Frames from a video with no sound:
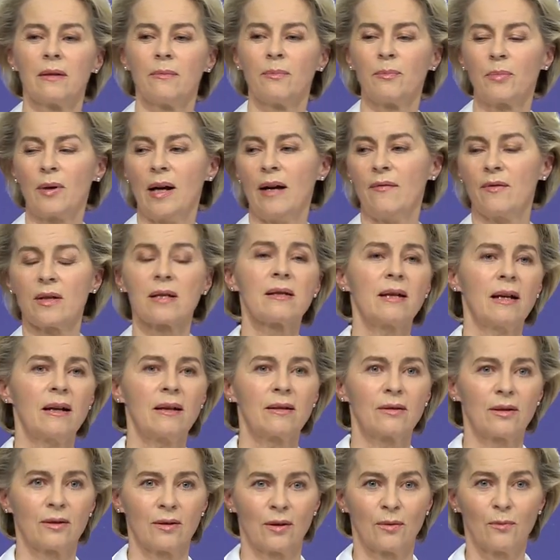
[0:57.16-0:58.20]
private
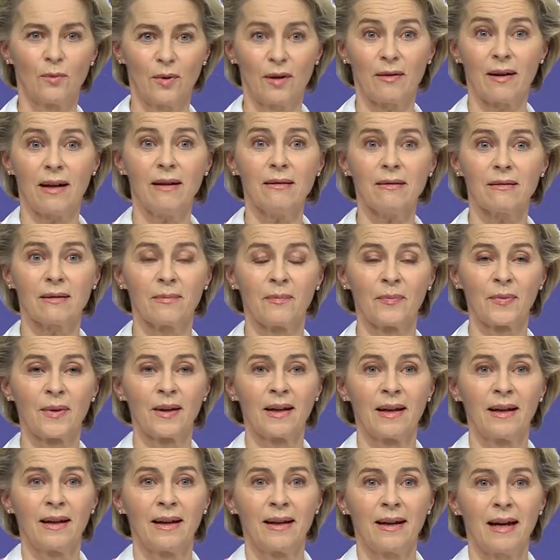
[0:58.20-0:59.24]
sector with us,
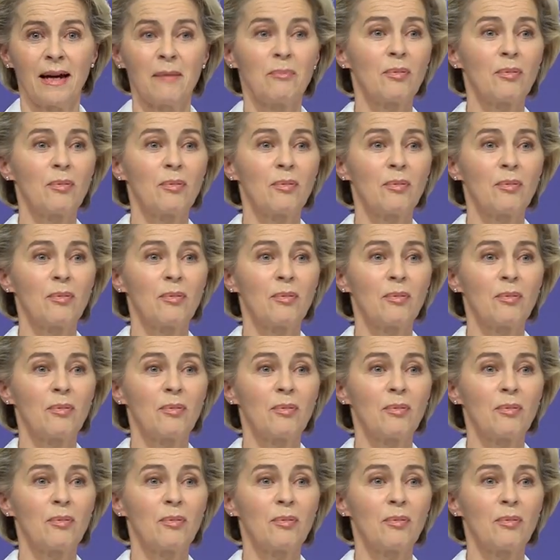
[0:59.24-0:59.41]
a